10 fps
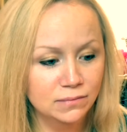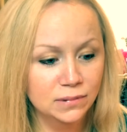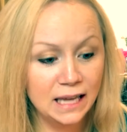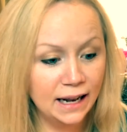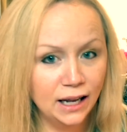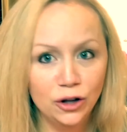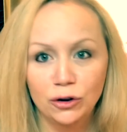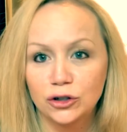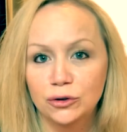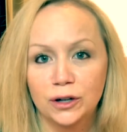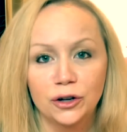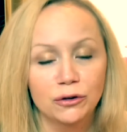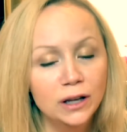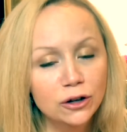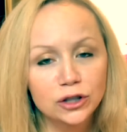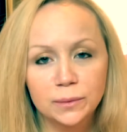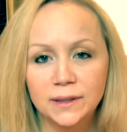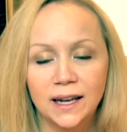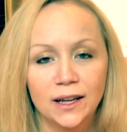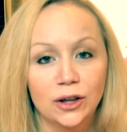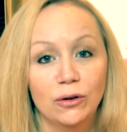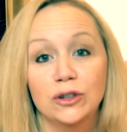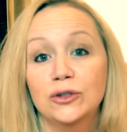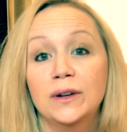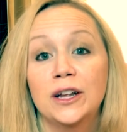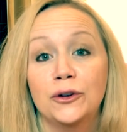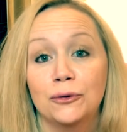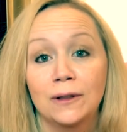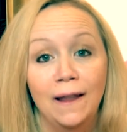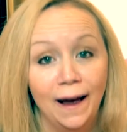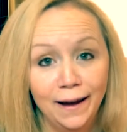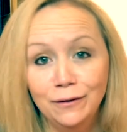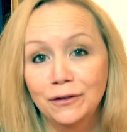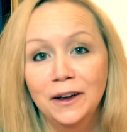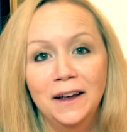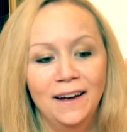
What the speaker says: setting. You can do it in your leadership setting. You can do it in your life.